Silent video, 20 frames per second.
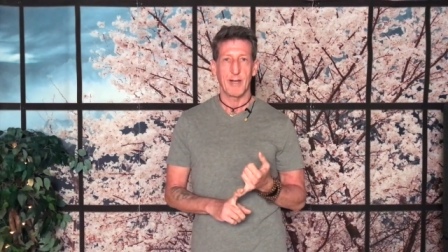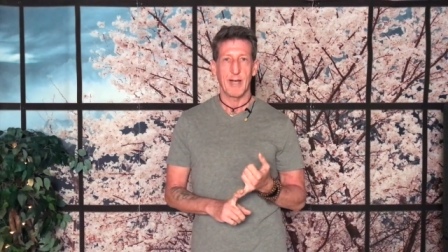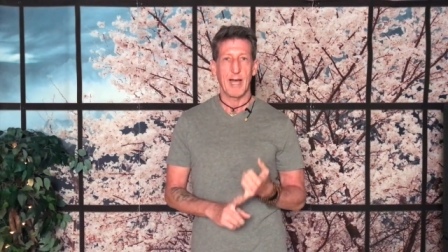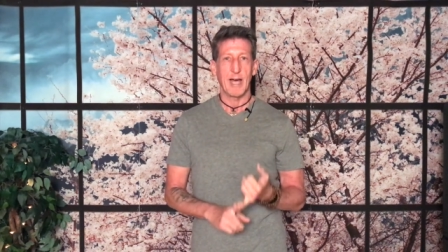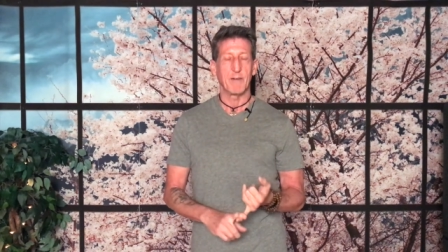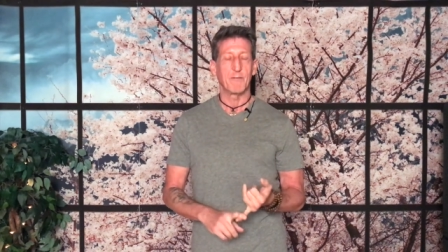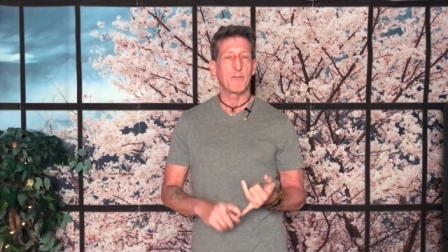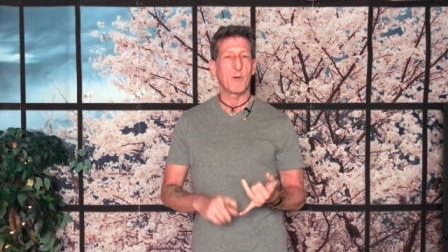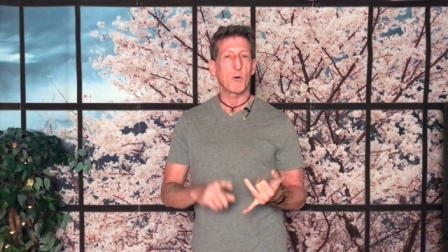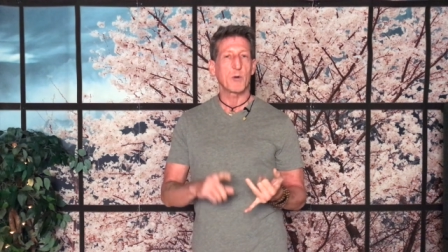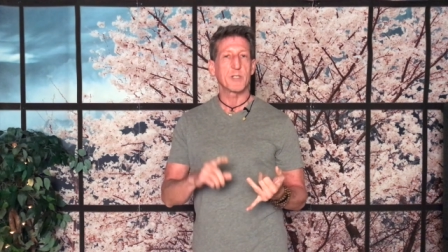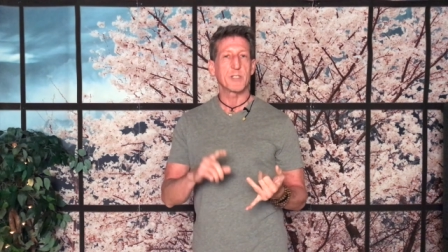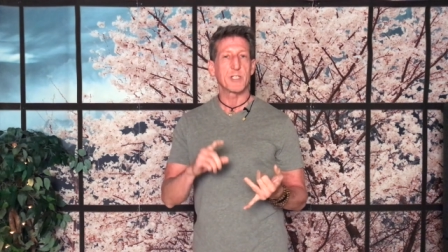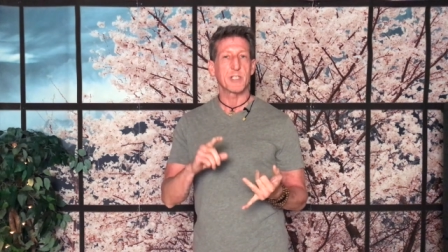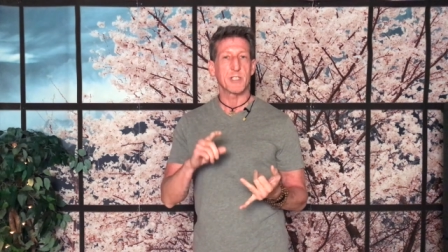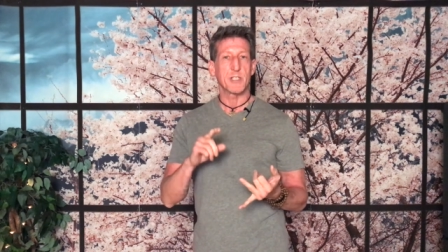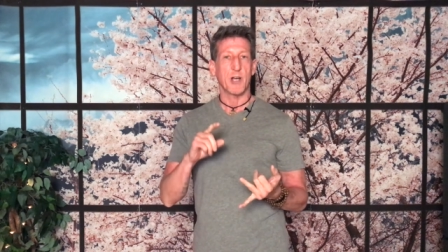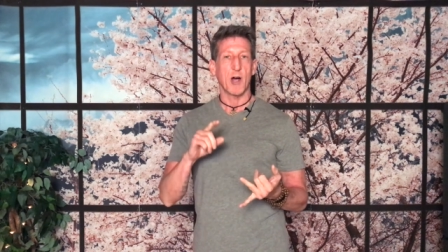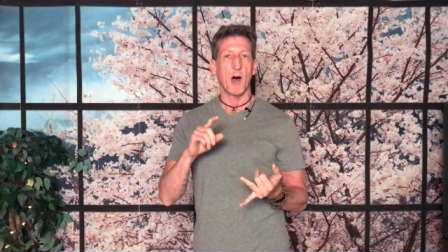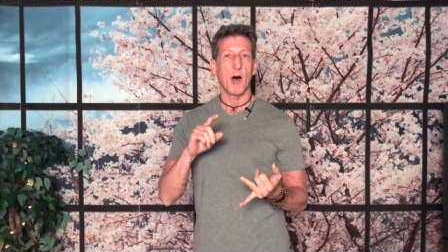and
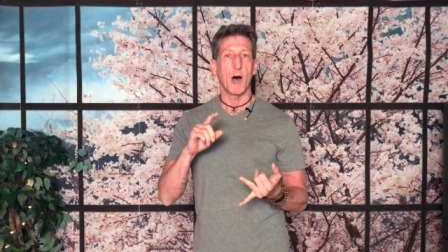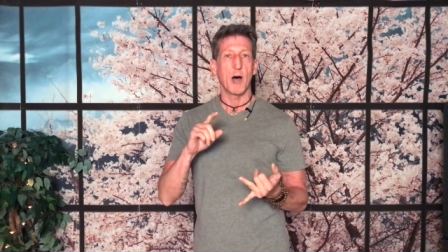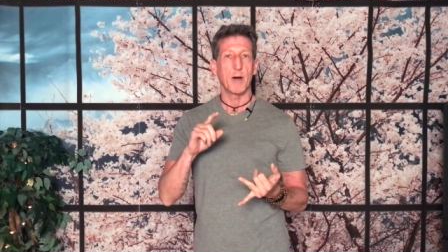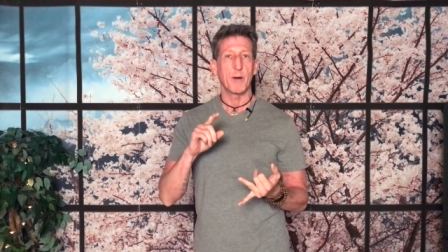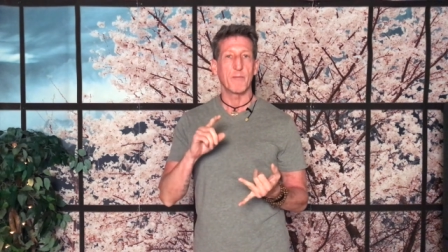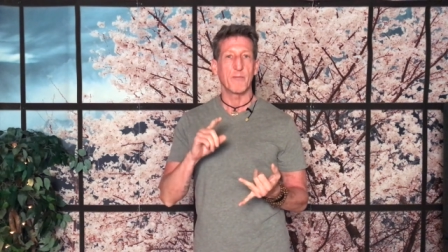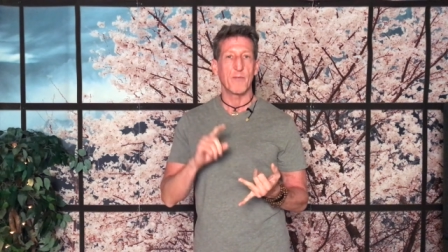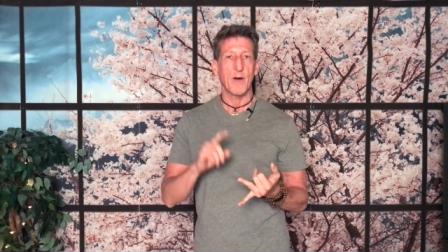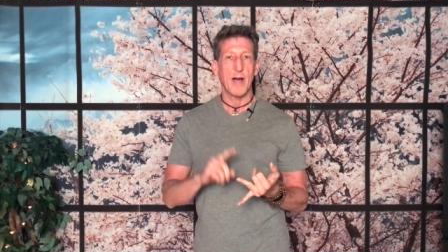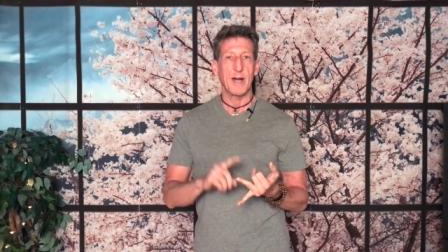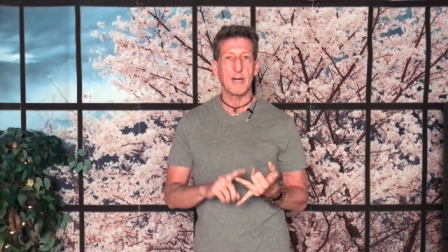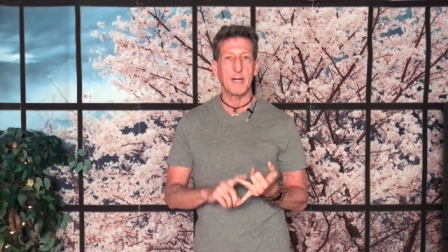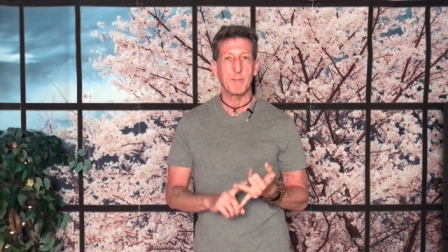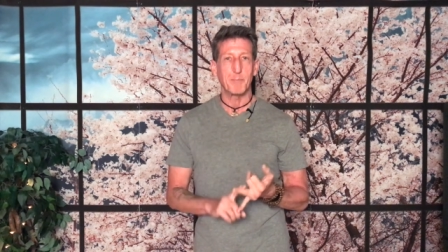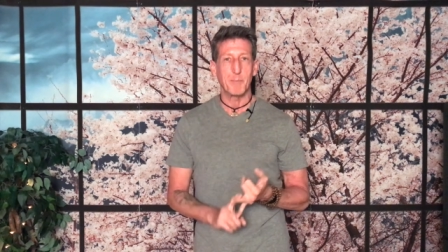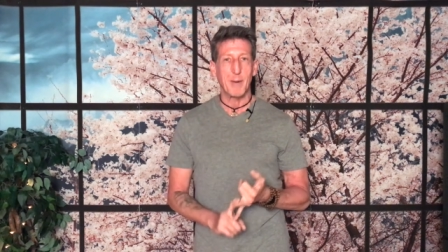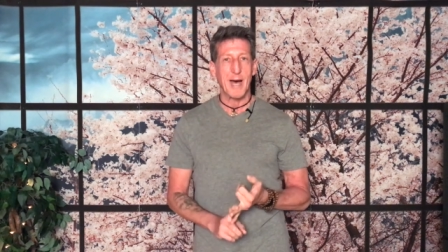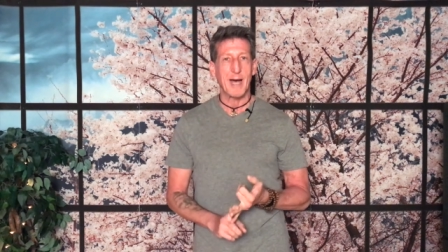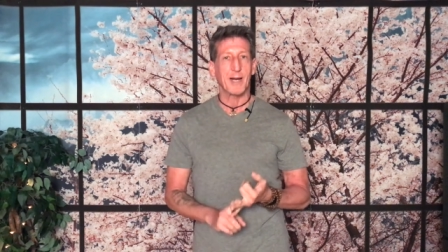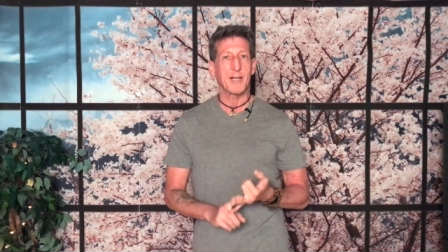focuses on finding
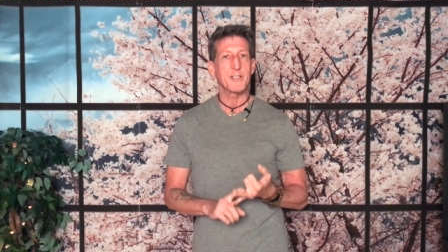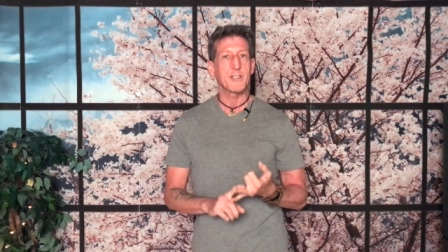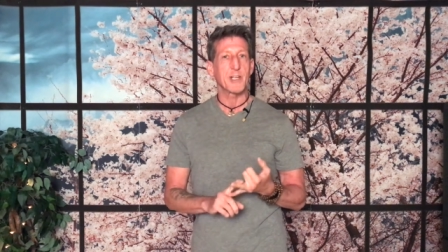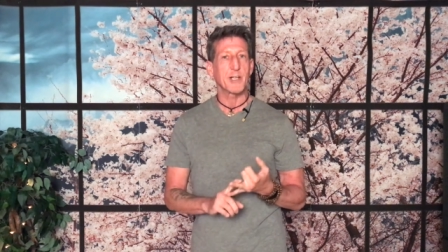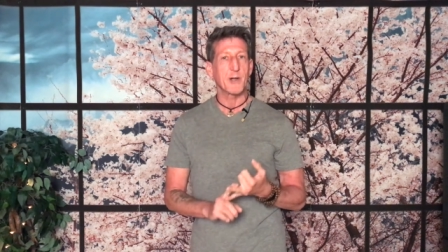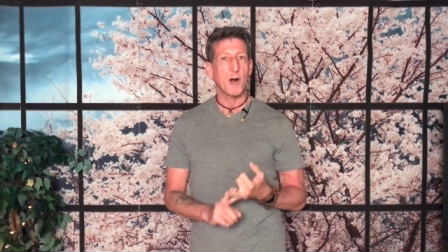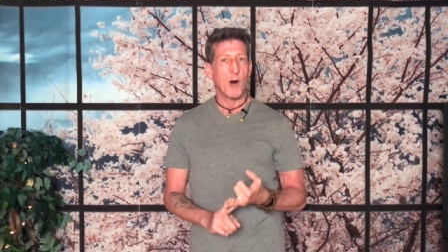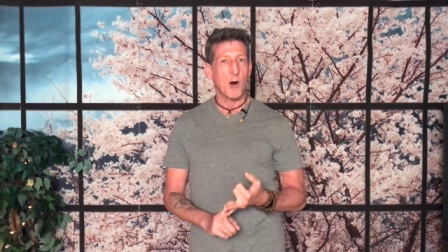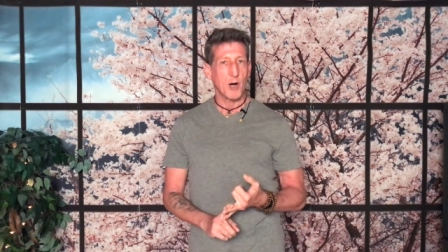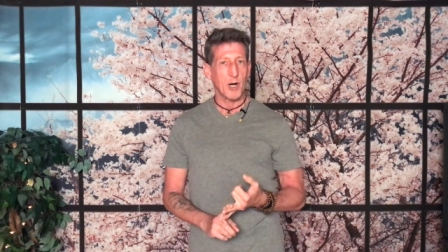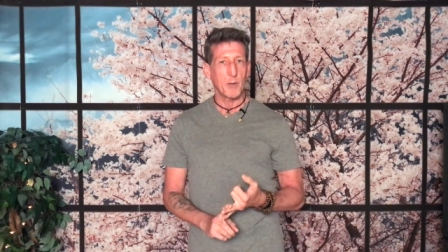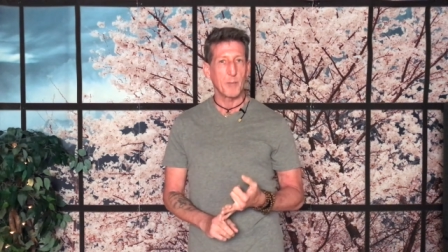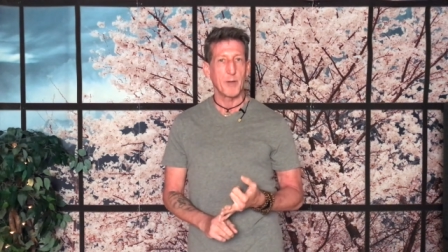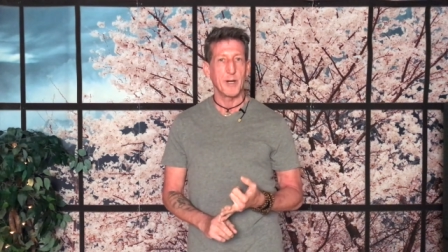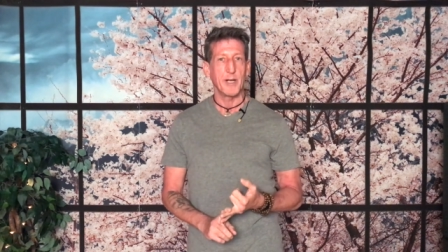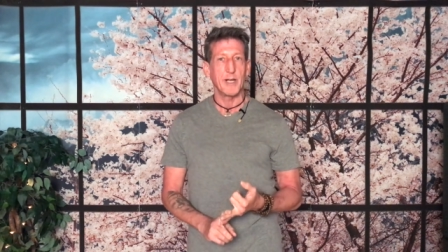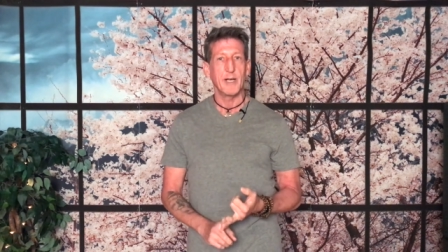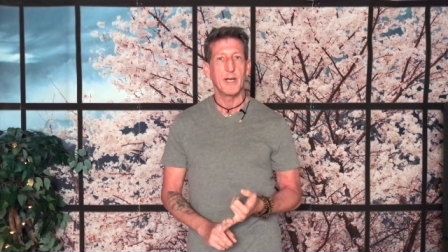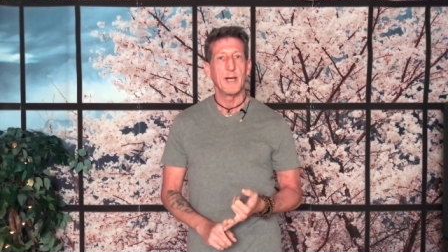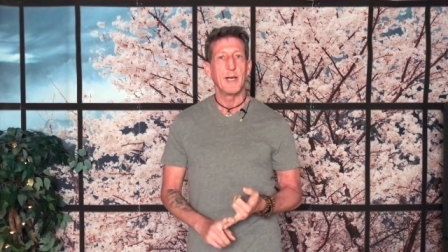balance and
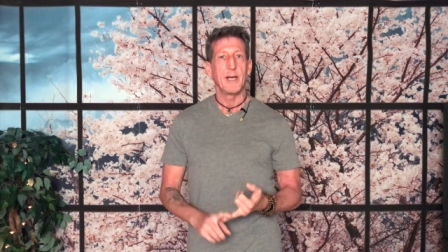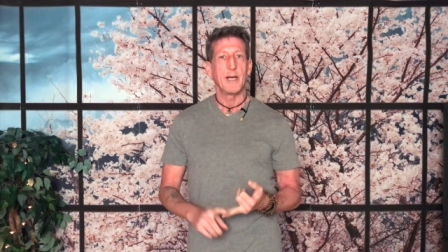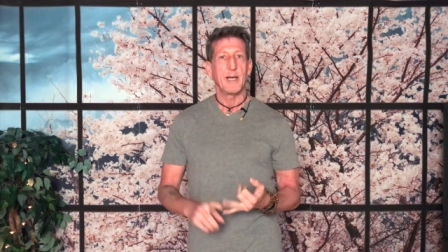harmony